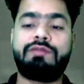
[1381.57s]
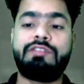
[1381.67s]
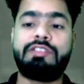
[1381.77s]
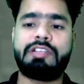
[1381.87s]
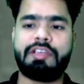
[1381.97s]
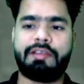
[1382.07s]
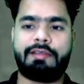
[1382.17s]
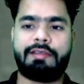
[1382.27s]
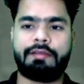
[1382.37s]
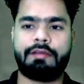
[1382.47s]

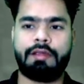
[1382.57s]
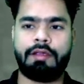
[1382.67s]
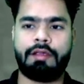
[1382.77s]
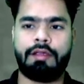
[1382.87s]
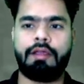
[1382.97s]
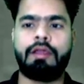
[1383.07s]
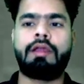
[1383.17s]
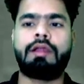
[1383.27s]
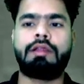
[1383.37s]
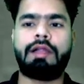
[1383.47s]
judges.
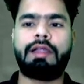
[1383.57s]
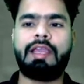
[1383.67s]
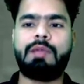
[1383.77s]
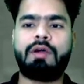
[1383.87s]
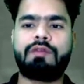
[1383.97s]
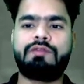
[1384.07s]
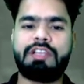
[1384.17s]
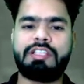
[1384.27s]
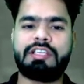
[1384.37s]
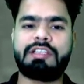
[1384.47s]
The team of
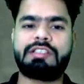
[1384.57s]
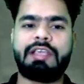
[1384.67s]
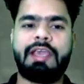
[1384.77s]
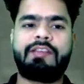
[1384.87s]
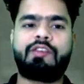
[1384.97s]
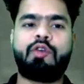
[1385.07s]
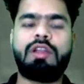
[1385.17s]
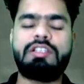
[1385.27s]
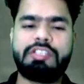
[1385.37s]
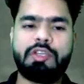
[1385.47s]
judges is
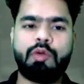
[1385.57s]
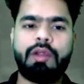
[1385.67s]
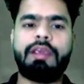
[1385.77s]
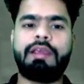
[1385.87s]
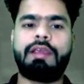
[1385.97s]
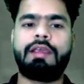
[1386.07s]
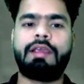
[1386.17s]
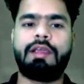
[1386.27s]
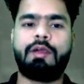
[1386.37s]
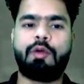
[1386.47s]
called jury.
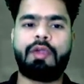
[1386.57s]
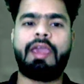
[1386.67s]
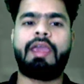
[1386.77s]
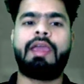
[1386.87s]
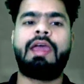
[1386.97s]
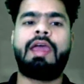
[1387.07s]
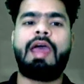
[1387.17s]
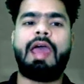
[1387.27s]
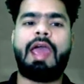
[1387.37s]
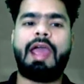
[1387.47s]
Okay,
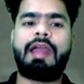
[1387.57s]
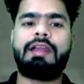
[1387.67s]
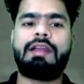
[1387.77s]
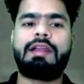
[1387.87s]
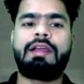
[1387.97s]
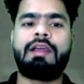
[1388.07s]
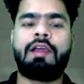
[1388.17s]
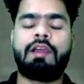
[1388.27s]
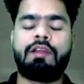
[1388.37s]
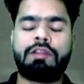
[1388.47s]
and
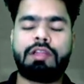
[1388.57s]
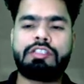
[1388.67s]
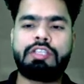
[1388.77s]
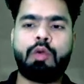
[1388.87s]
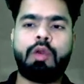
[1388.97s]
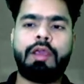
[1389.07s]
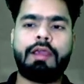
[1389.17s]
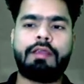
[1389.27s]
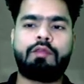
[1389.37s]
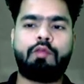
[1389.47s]
the jury
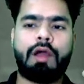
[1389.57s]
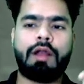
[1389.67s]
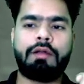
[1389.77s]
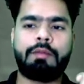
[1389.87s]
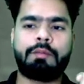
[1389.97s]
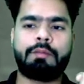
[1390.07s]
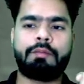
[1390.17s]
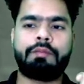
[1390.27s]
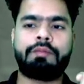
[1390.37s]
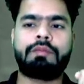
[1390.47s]
is one,
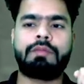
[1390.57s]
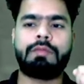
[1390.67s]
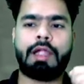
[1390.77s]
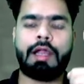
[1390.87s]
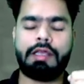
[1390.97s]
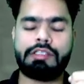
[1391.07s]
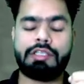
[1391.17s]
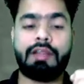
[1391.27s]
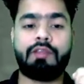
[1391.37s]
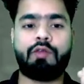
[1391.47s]
the
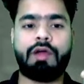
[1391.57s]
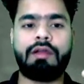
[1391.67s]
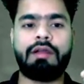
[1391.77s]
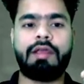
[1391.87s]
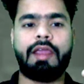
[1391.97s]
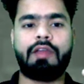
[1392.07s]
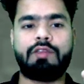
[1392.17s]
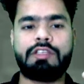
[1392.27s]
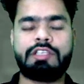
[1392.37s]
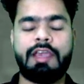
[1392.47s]
collection is one, in
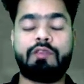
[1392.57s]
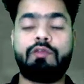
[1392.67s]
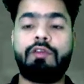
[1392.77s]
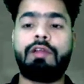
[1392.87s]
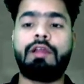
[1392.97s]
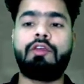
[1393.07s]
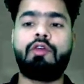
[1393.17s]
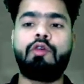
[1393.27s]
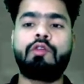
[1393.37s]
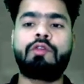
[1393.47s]
which case we will
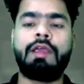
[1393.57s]
use